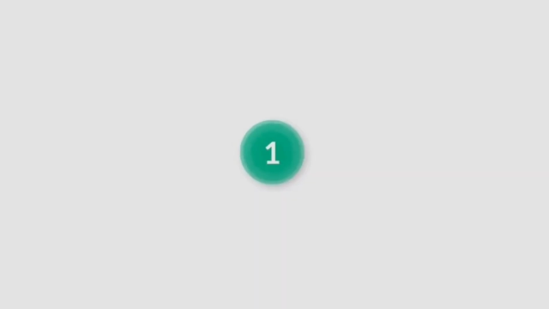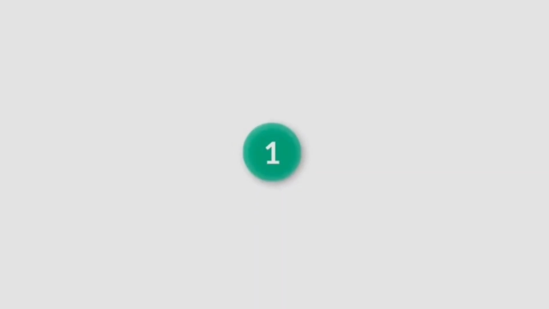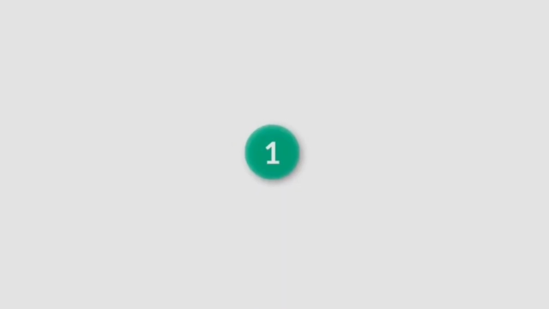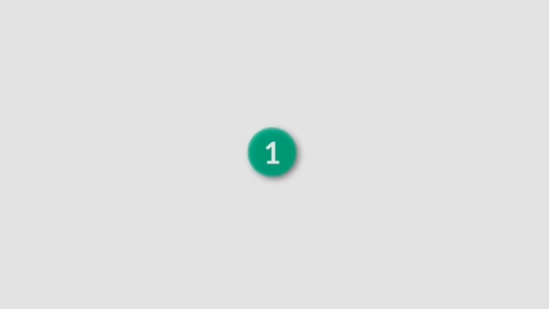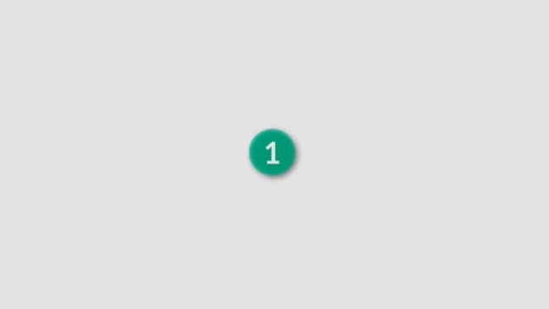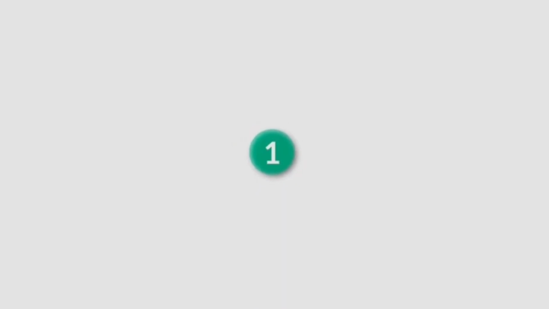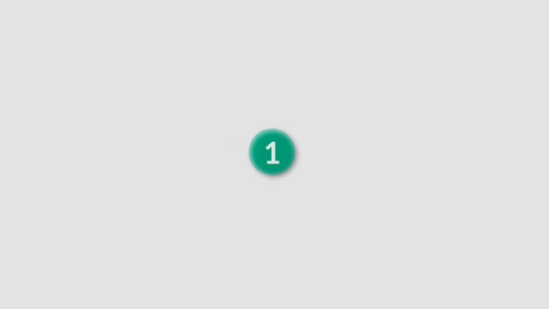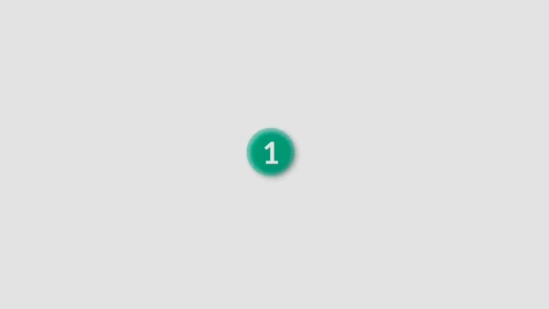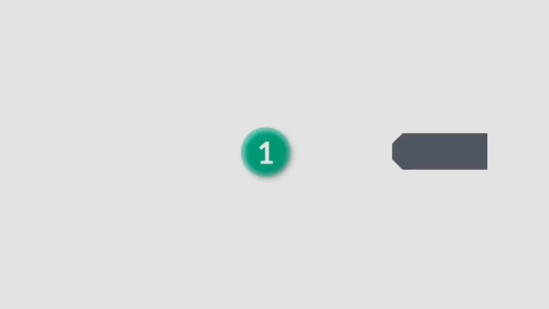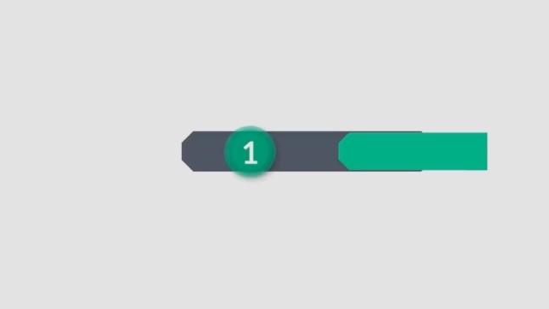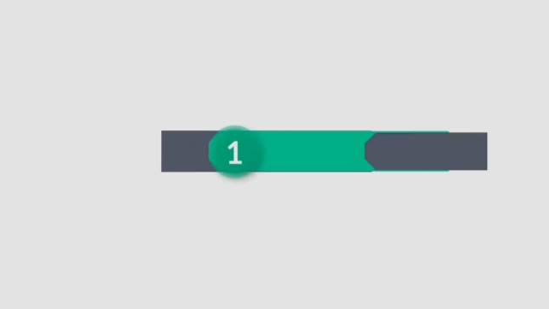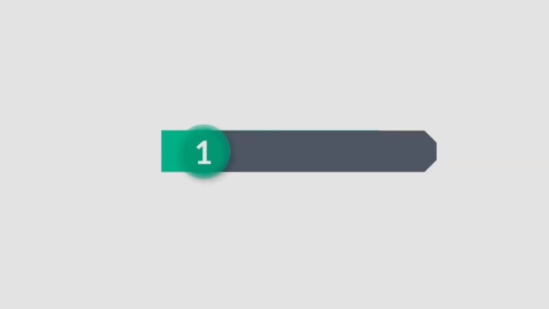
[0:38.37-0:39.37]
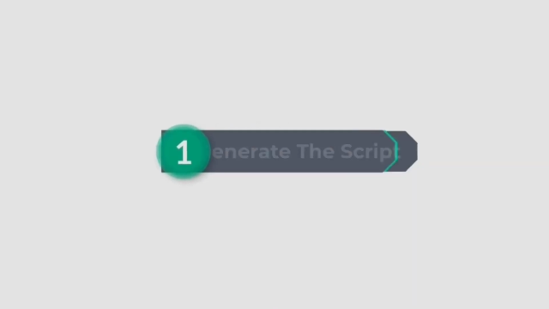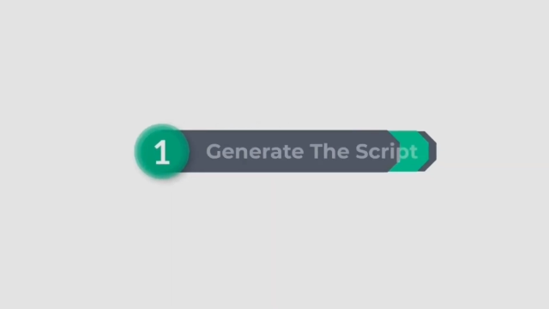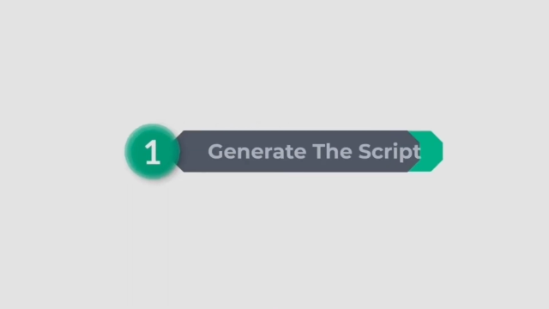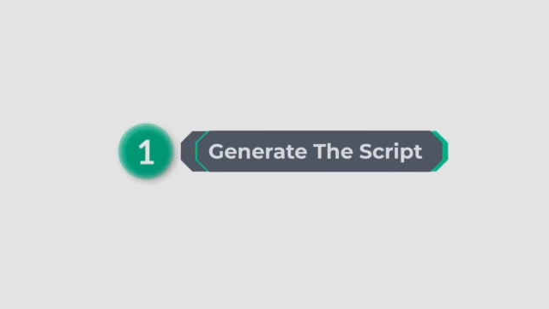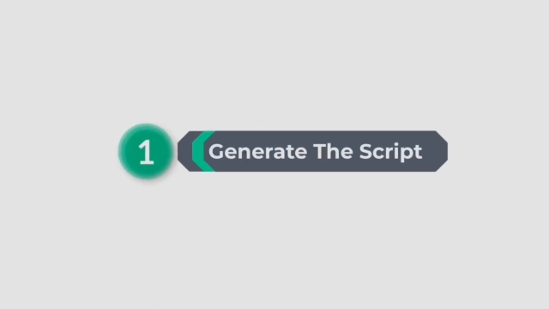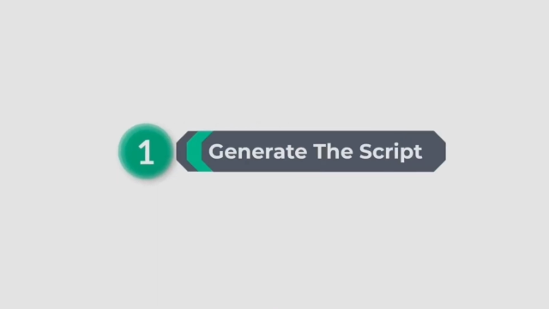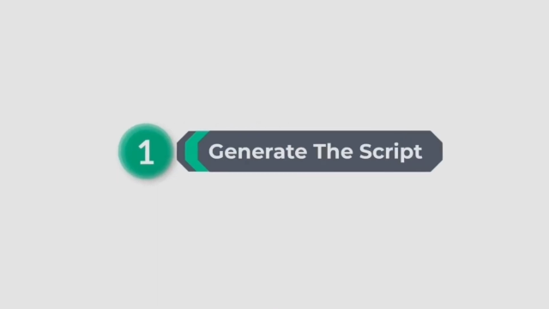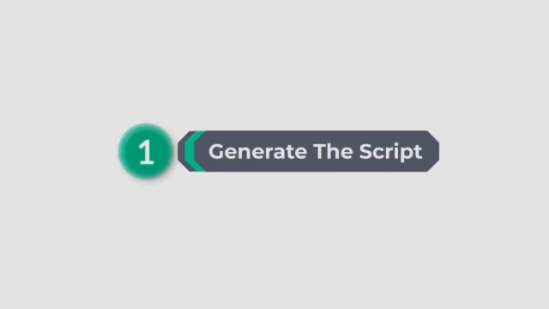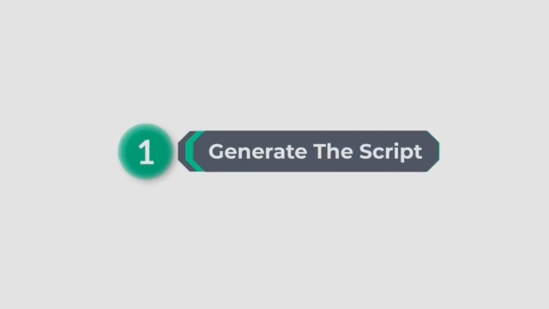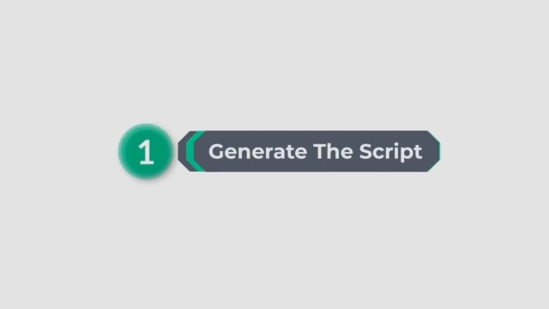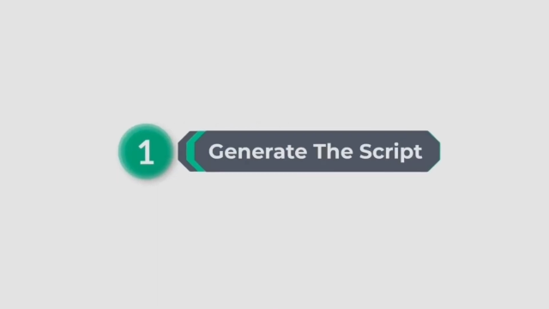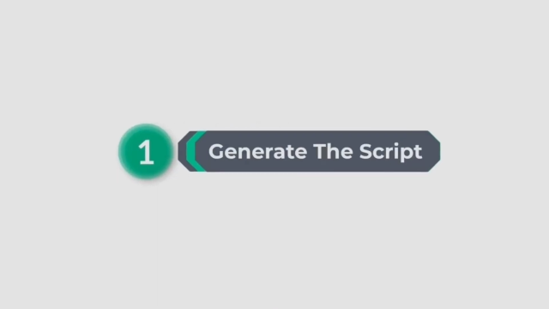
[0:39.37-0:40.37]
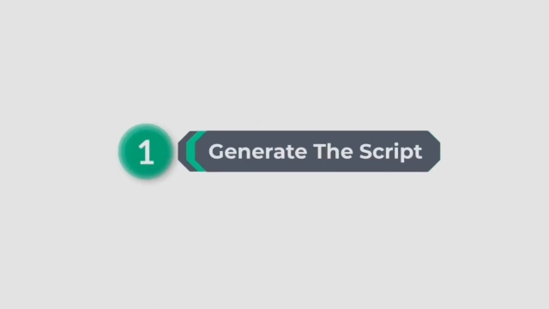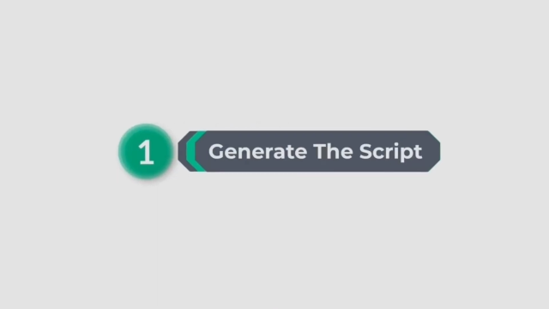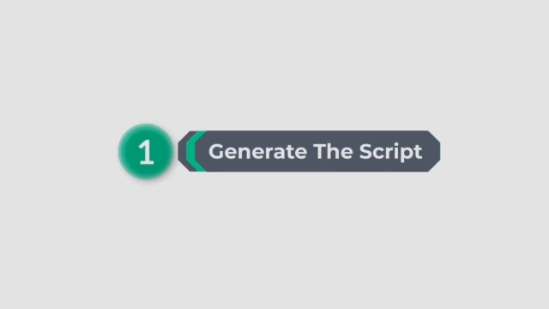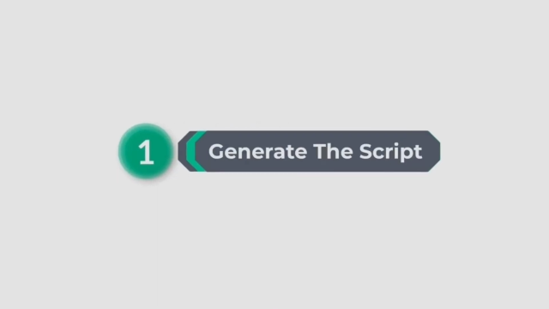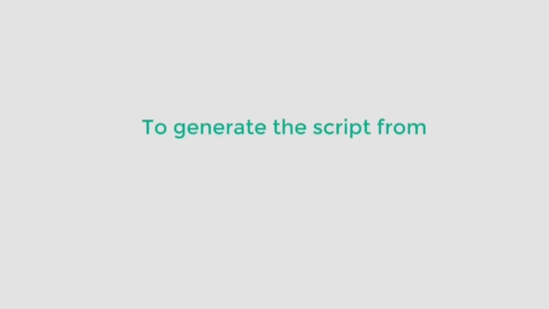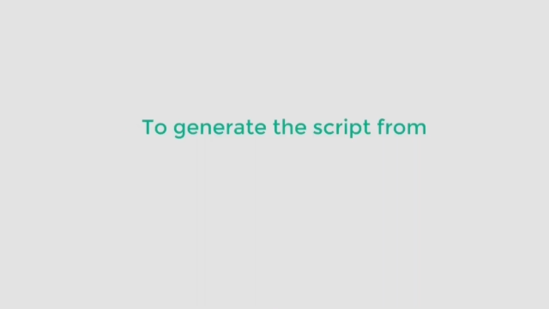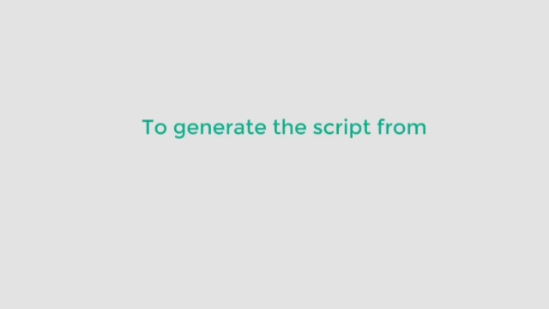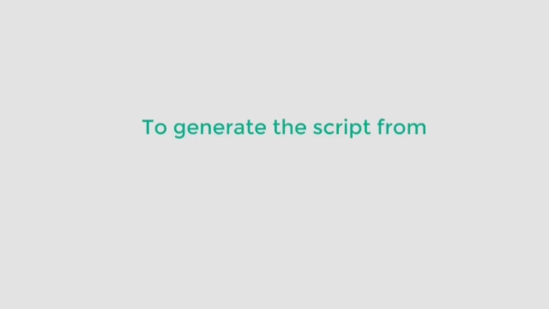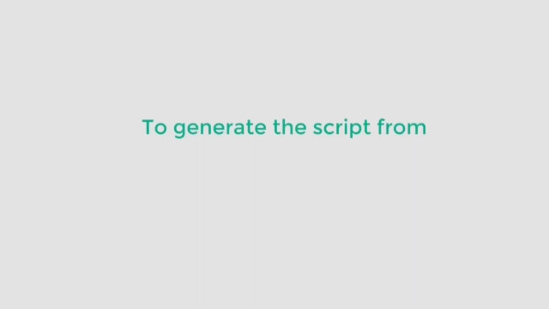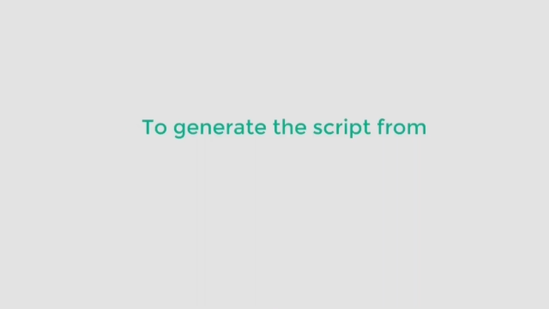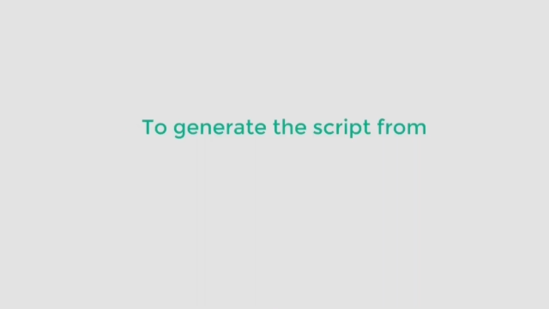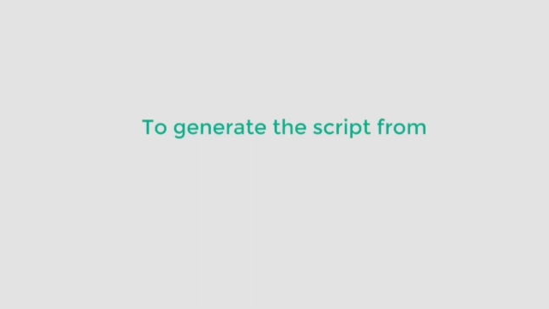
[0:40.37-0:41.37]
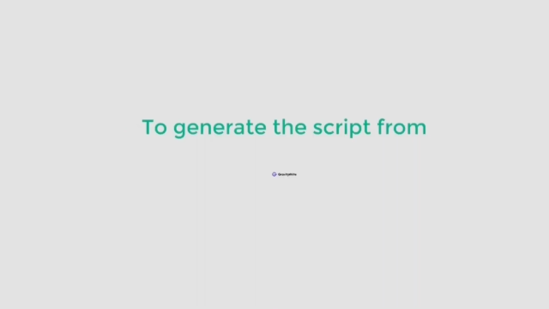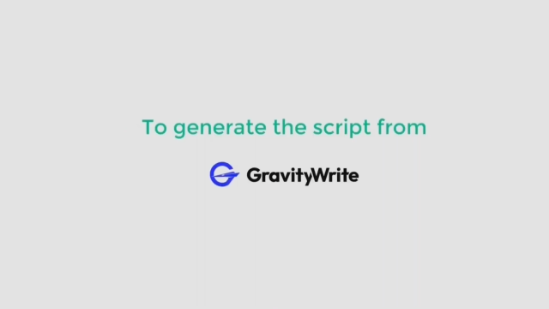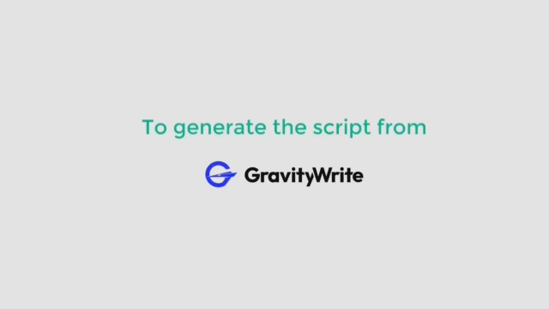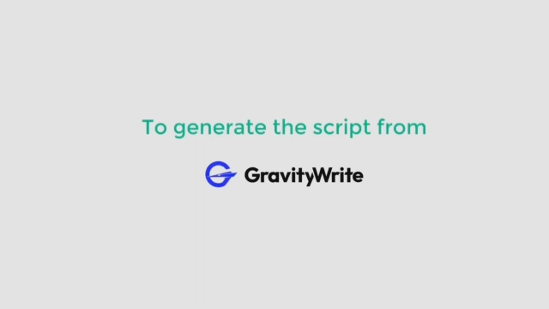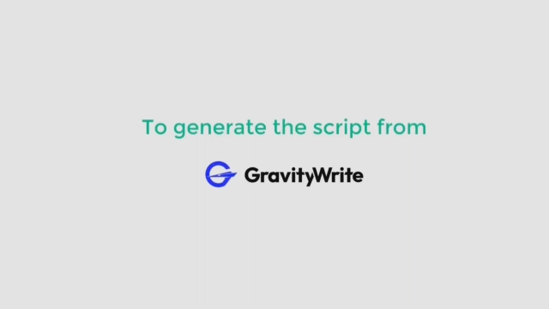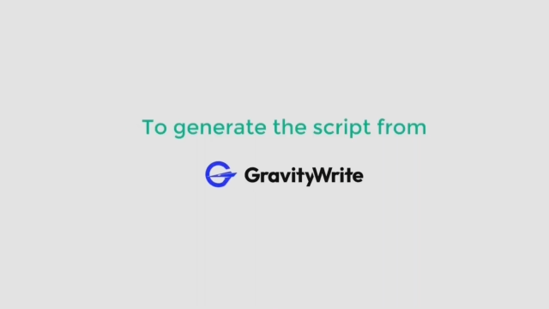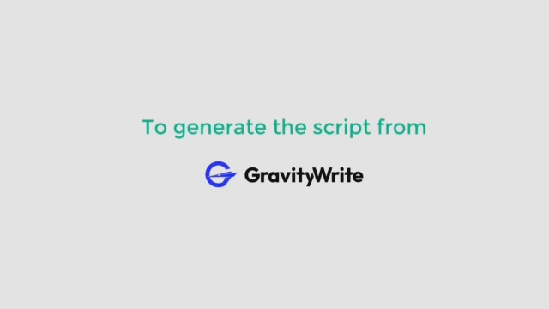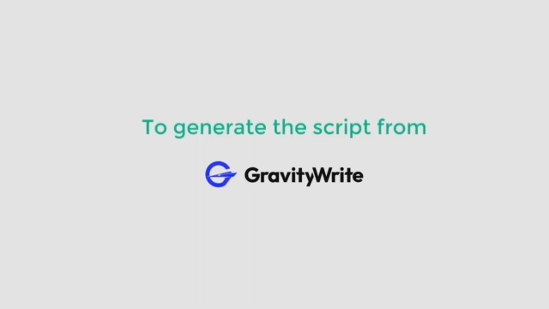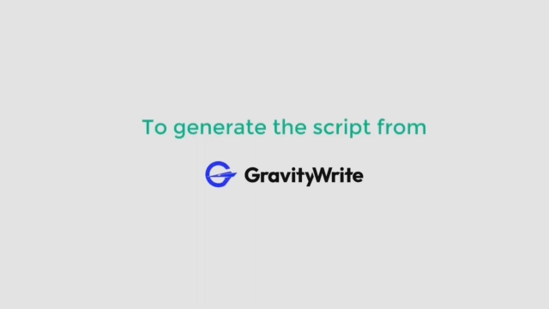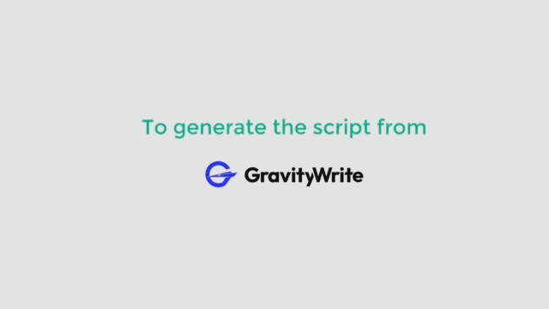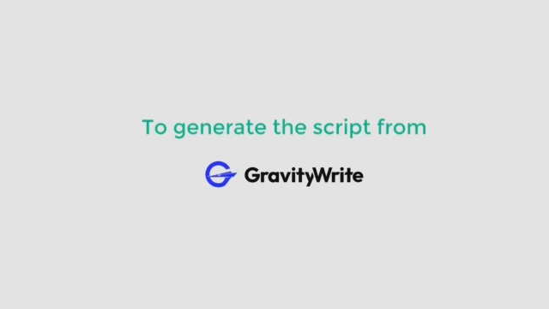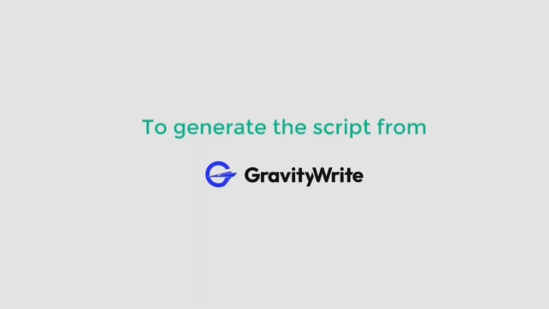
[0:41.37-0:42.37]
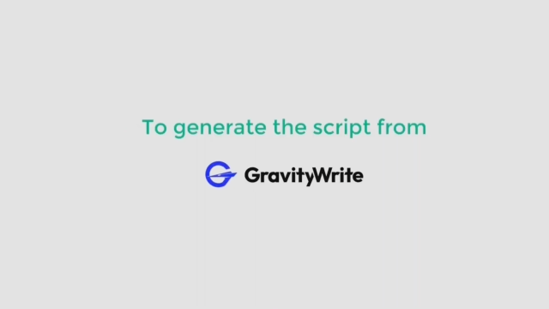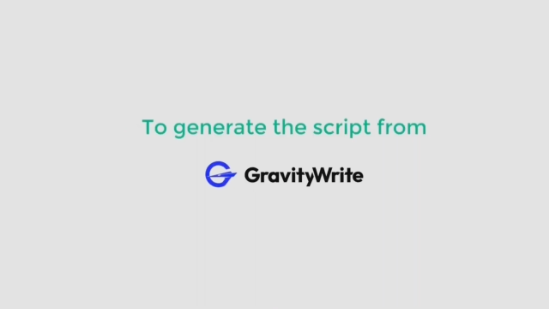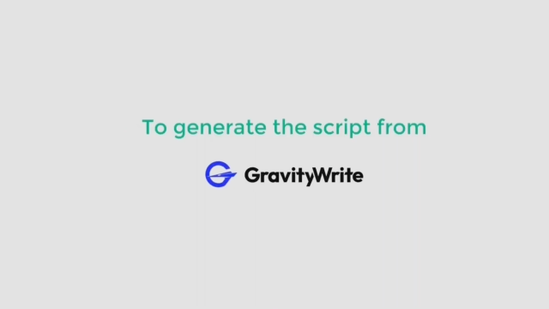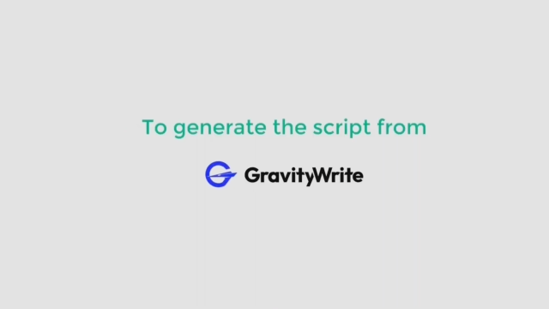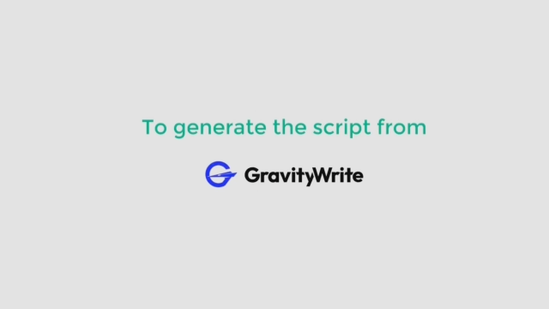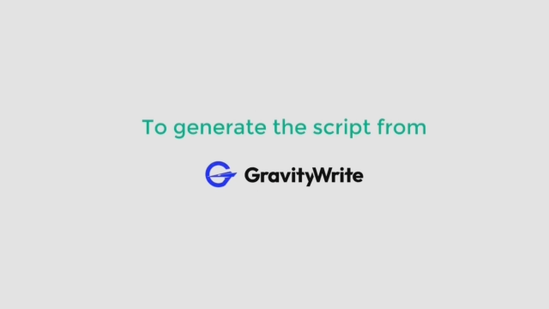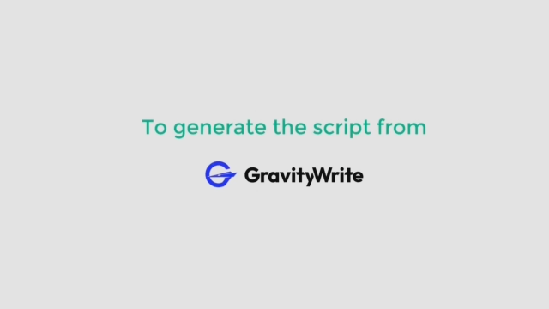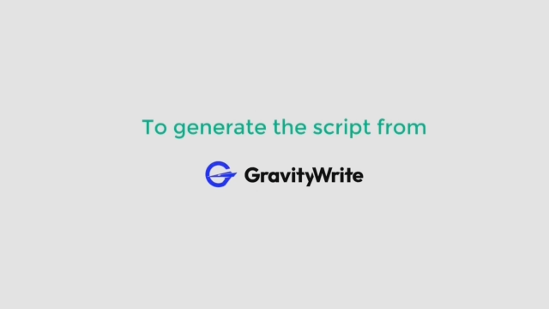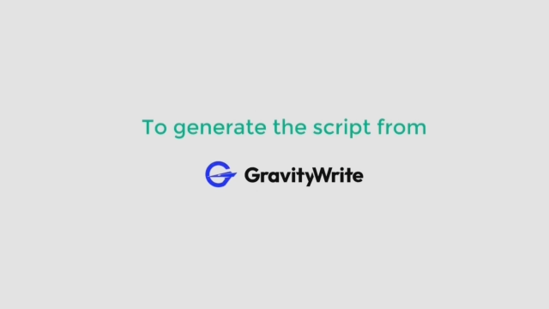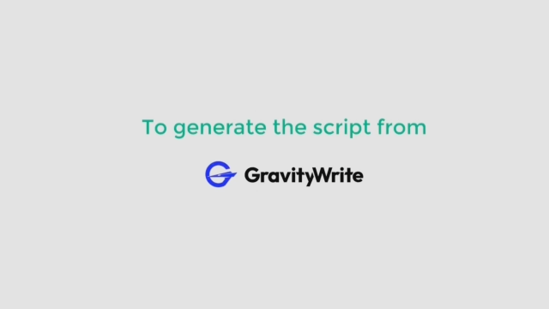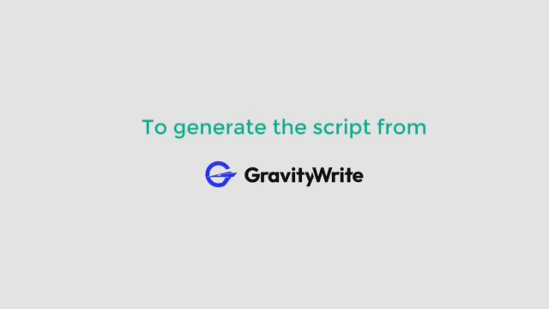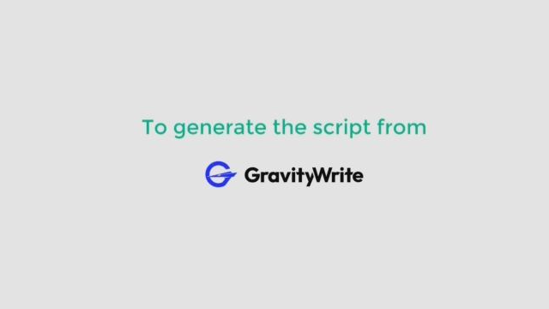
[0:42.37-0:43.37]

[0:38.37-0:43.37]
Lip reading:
[unreadable: no face in view]